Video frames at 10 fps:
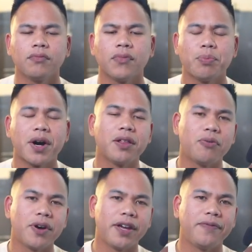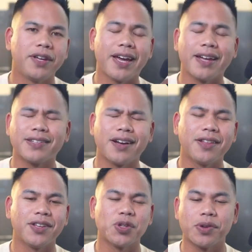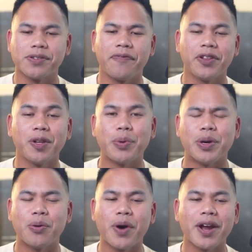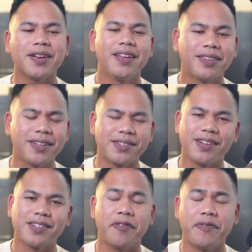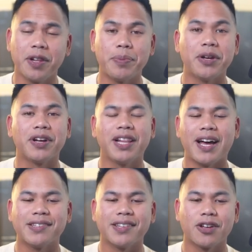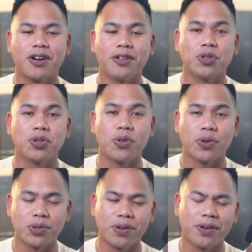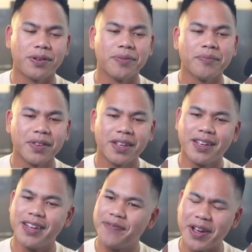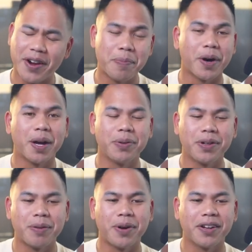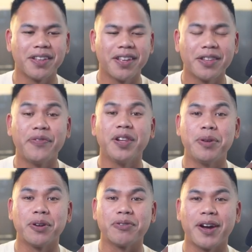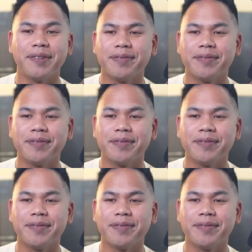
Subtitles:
By the way, if you can't tell, this was a Filipino wedding. This is a Filipino classic called Todo Todo. Very popular among the Filipino crowd.